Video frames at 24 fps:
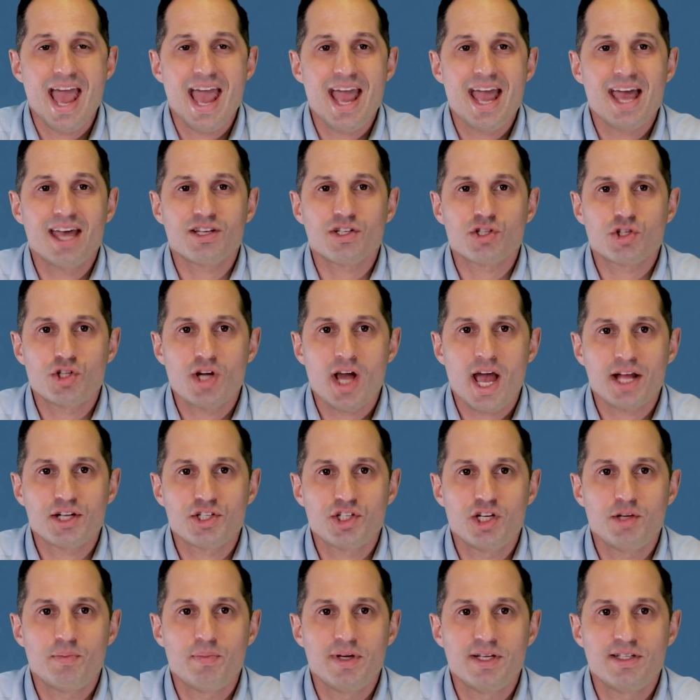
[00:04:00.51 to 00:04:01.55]
Ask
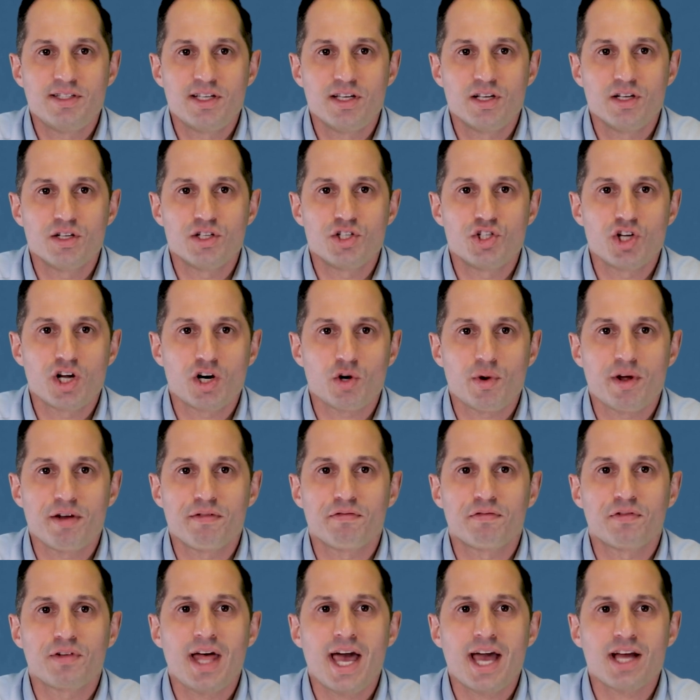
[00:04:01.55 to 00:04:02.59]
ChatGPT to
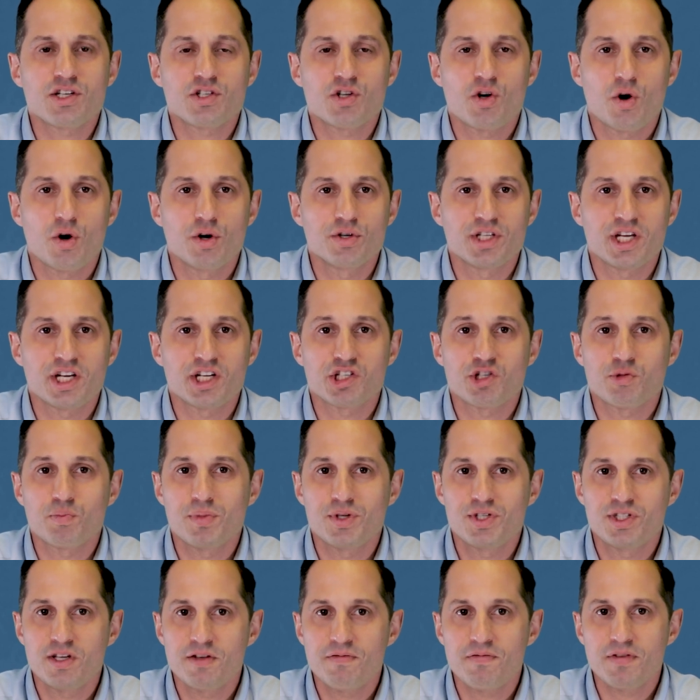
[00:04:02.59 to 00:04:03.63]
generate flashcards on a
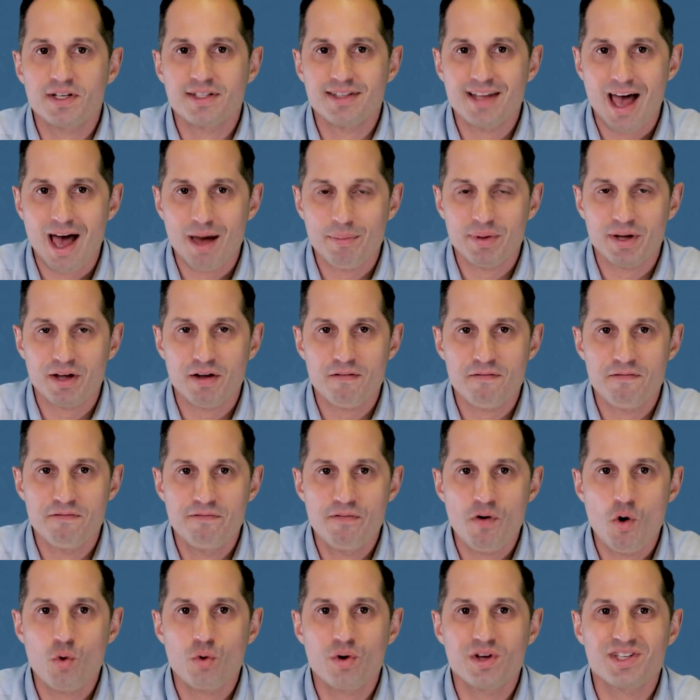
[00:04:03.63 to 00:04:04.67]
specific topic
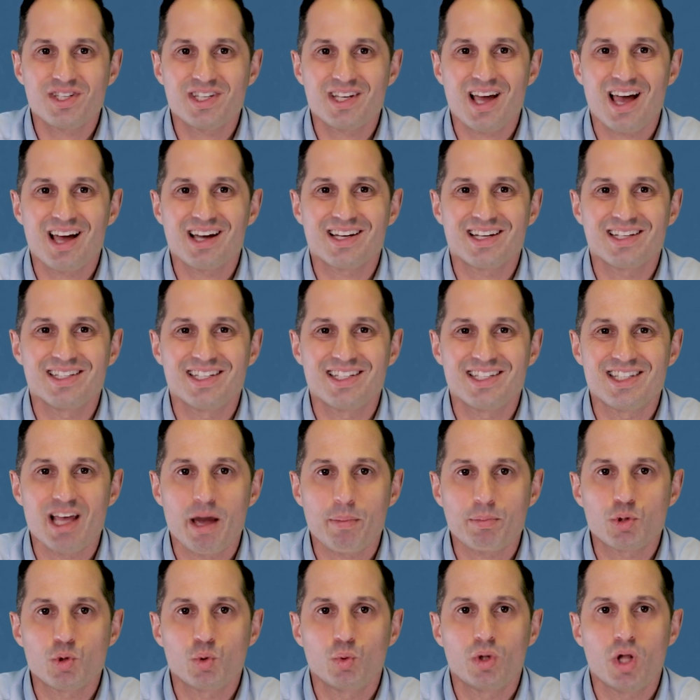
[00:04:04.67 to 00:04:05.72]
focusing on
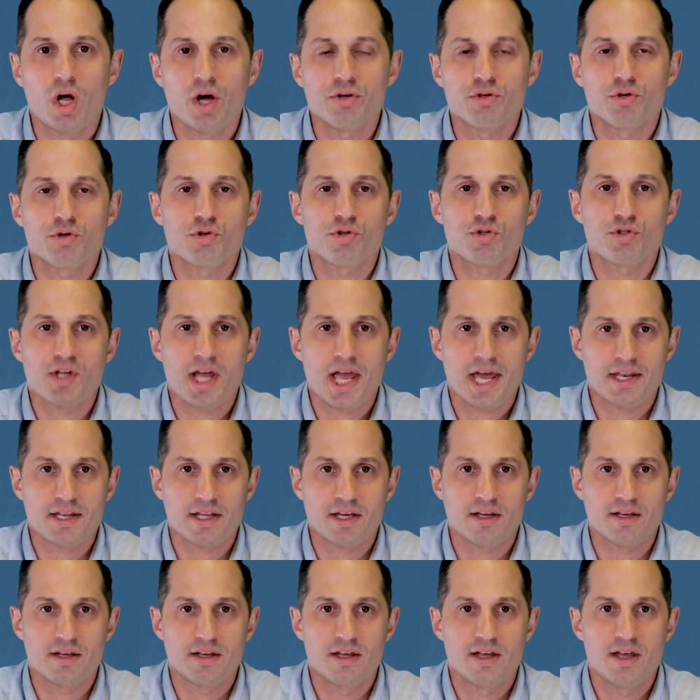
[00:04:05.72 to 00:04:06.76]
conceptual
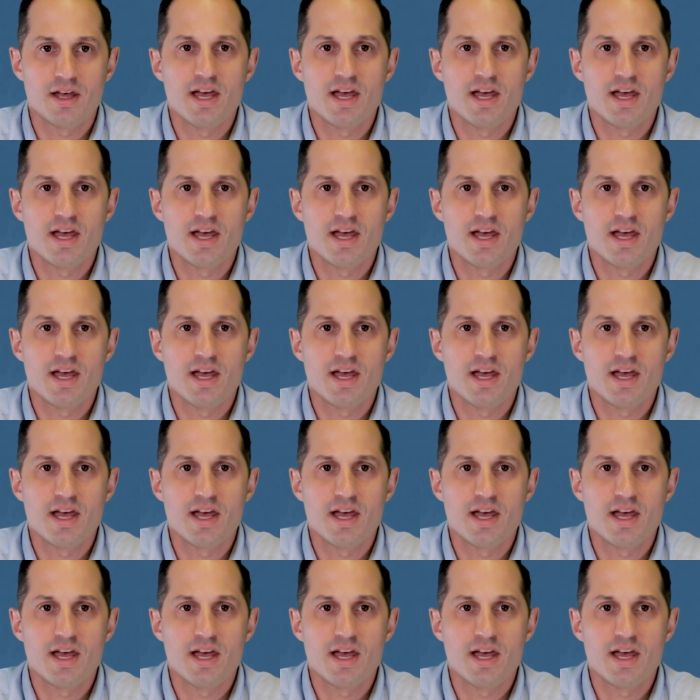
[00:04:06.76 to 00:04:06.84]
understanding.